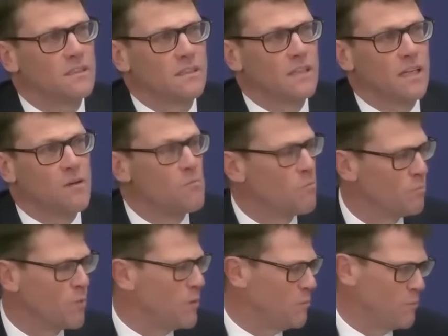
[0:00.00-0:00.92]

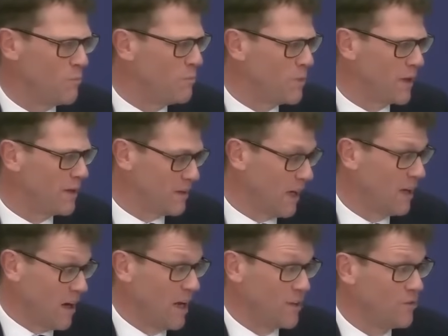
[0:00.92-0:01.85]
But
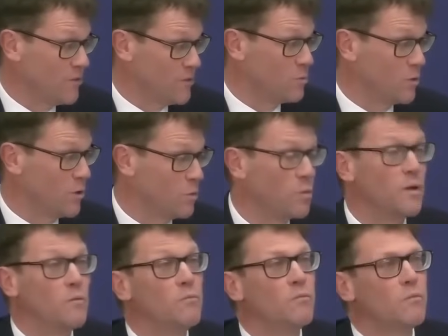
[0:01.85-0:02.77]
I used the word
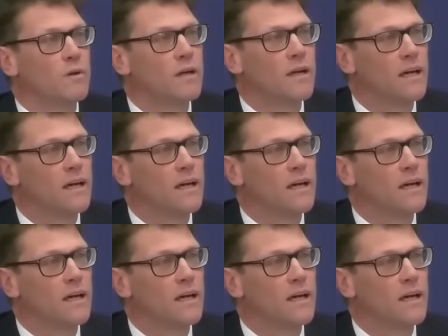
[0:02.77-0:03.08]
whim,